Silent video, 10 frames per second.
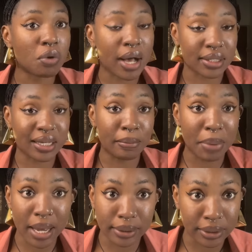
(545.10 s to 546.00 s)
rectangle
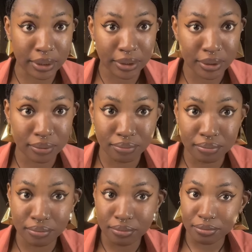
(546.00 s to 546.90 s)
as a band.
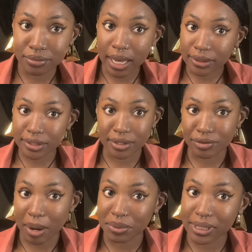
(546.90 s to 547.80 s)
That
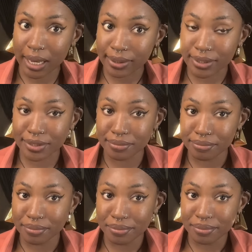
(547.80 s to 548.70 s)
is a wrap skirt.
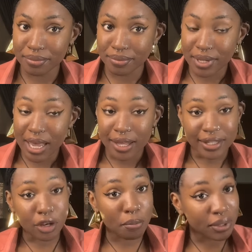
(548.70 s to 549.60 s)

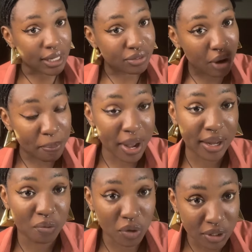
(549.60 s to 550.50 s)
Then your mother's
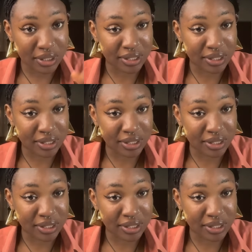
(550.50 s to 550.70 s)
wrapper.